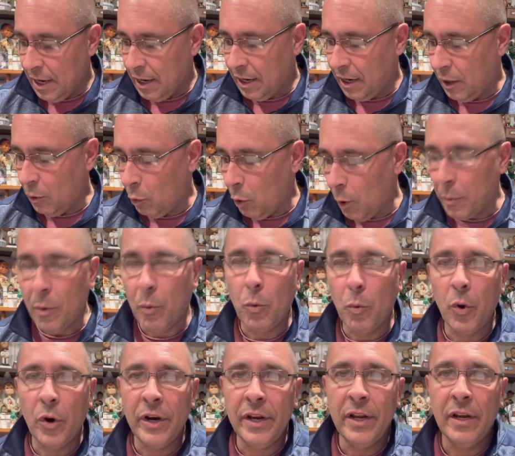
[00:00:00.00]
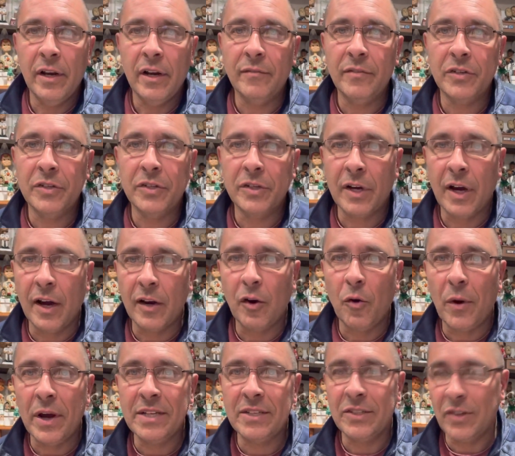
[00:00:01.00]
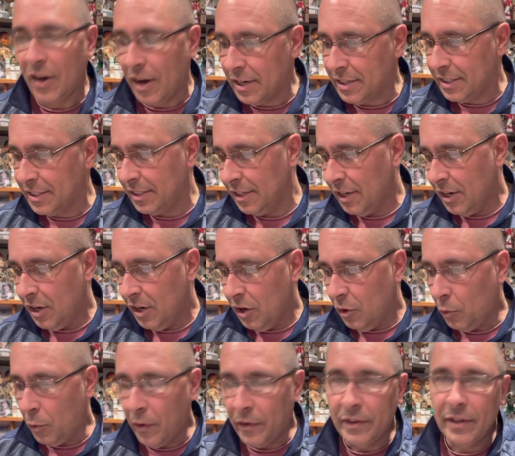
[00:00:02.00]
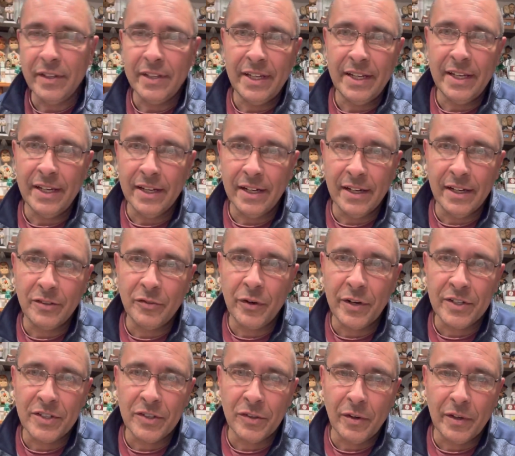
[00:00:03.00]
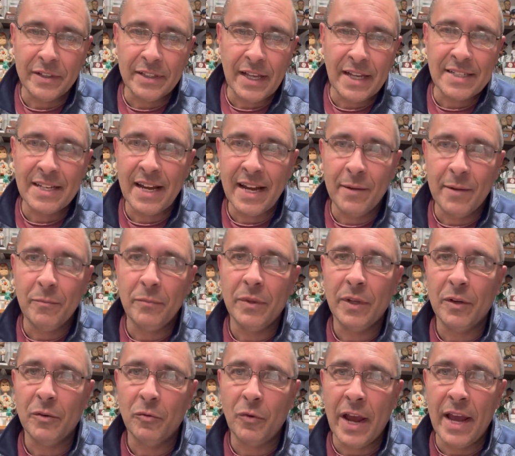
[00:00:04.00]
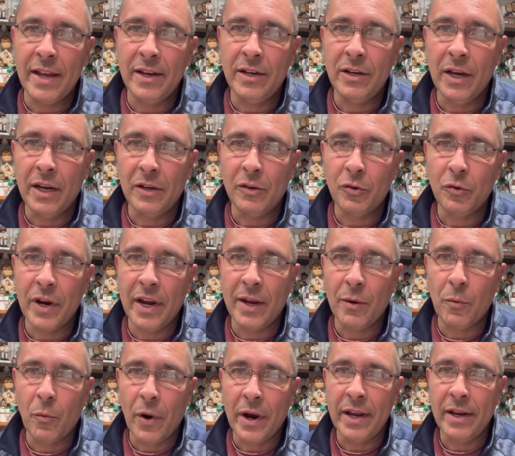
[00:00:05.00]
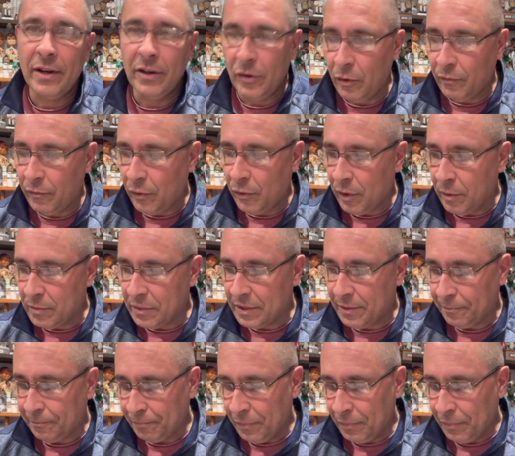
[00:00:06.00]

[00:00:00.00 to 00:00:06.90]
Wilbur Wood of the Chicago White Sox, wearing the traditional at that time, the red and gray and white uniforms,